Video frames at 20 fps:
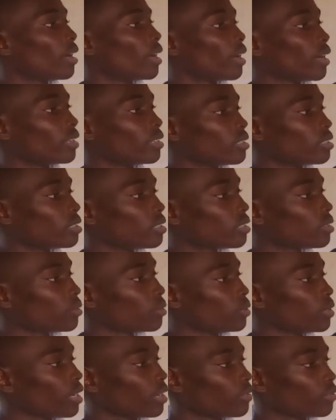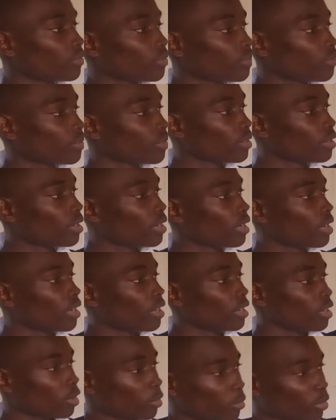and we have
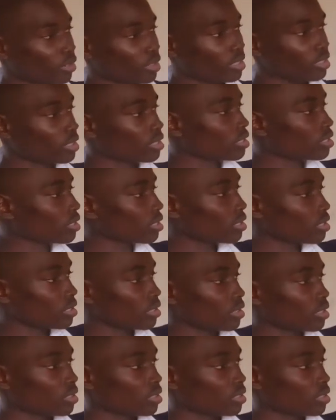normal resistance.